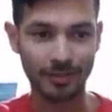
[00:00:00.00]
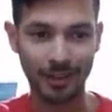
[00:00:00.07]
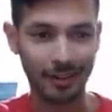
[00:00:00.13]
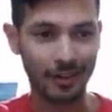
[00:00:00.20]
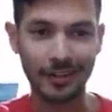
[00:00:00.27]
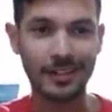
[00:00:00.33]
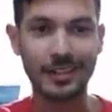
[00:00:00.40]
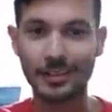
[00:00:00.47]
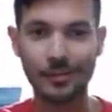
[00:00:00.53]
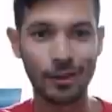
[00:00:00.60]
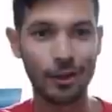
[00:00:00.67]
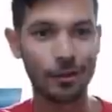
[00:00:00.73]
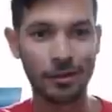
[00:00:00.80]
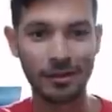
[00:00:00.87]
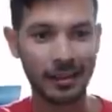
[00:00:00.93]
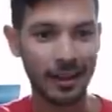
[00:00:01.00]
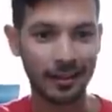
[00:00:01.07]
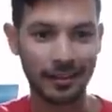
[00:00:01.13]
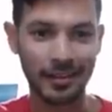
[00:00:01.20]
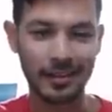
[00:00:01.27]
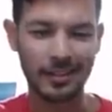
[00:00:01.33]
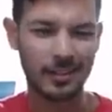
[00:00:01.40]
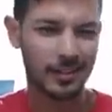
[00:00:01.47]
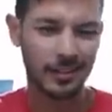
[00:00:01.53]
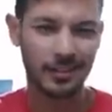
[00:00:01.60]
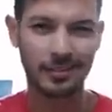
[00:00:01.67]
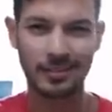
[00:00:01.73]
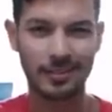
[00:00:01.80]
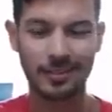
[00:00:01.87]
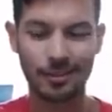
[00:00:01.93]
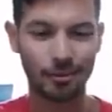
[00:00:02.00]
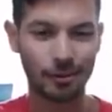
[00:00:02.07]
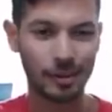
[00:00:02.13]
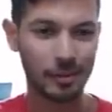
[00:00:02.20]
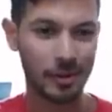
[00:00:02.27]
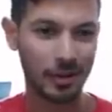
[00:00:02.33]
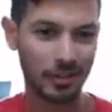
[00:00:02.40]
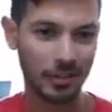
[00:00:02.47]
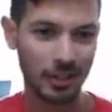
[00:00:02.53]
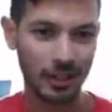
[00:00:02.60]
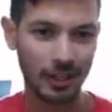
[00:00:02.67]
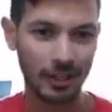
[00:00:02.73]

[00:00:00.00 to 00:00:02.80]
like, I didn't even go in and count these because it's not really much.